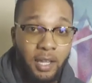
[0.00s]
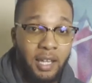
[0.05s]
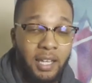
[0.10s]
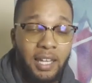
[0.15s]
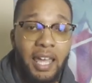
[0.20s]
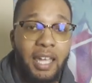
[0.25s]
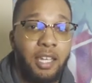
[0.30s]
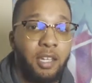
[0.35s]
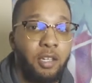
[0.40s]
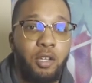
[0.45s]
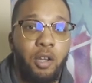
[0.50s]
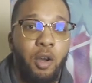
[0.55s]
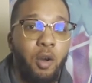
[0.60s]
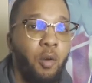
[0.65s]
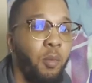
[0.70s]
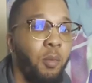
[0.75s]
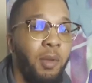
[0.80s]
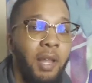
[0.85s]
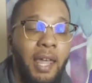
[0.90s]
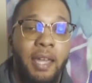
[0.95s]
like, you
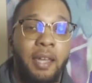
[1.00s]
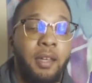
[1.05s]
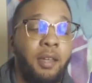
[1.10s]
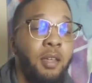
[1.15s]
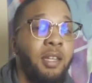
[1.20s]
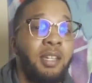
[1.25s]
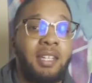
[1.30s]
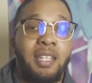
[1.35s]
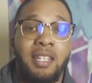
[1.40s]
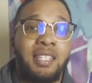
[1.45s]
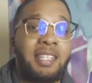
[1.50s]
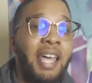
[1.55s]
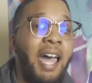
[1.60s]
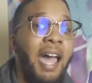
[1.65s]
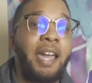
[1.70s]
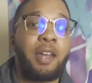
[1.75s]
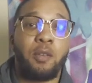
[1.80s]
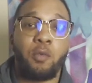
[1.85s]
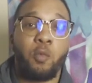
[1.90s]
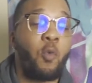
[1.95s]
know, like
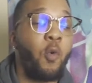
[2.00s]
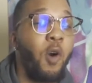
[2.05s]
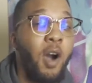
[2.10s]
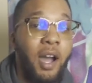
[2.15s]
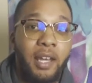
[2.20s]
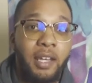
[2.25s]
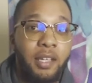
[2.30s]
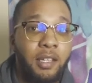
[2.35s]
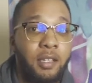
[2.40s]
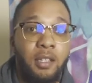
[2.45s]
design one,